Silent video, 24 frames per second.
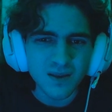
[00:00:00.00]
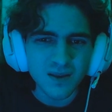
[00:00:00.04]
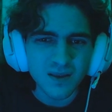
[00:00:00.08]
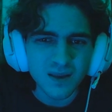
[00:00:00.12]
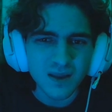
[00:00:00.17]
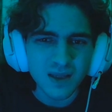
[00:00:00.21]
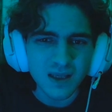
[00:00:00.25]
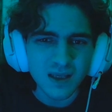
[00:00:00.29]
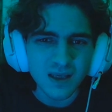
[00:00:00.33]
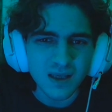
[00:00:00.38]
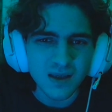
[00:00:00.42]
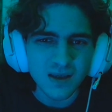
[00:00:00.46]

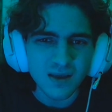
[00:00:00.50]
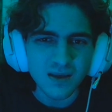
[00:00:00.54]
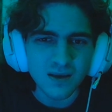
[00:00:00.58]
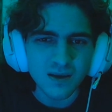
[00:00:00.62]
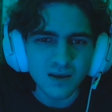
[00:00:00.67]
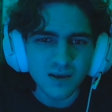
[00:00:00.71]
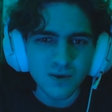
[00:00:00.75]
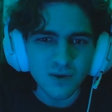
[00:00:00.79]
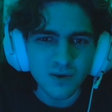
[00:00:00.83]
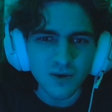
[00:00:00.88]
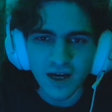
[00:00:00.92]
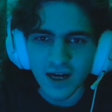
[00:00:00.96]

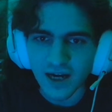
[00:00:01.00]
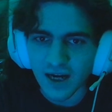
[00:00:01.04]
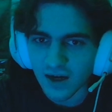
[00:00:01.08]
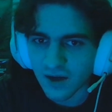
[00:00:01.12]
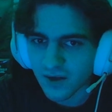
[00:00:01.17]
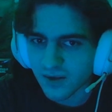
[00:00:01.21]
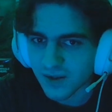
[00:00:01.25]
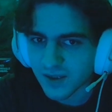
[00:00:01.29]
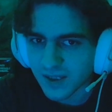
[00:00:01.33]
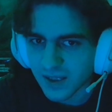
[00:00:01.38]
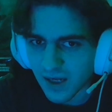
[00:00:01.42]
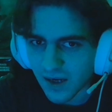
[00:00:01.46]
the Greg
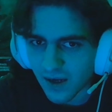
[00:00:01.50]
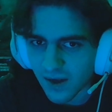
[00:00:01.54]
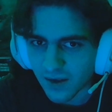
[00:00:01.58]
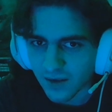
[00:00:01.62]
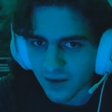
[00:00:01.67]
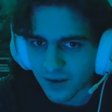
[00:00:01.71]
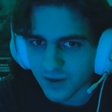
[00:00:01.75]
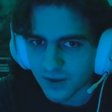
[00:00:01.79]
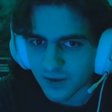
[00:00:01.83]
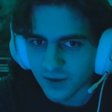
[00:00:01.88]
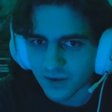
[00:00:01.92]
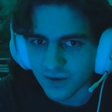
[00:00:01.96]
Ayres
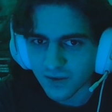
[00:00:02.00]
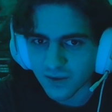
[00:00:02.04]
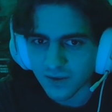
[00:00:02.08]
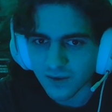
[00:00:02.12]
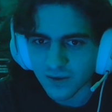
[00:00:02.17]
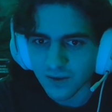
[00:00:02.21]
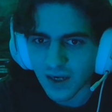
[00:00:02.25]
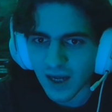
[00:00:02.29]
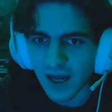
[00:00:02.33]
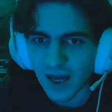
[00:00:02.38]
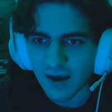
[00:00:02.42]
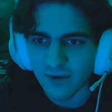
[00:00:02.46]

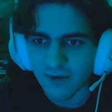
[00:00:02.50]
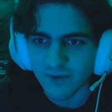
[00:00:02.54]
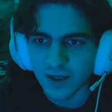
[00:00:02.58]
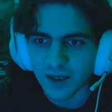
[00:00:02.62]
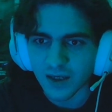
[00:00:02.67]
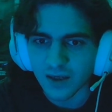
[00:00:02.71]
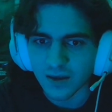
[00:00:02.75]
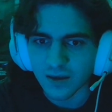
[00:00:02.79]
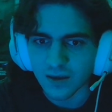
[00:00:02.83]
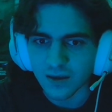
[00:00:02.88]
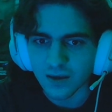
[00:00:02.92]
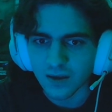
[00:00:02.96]
character having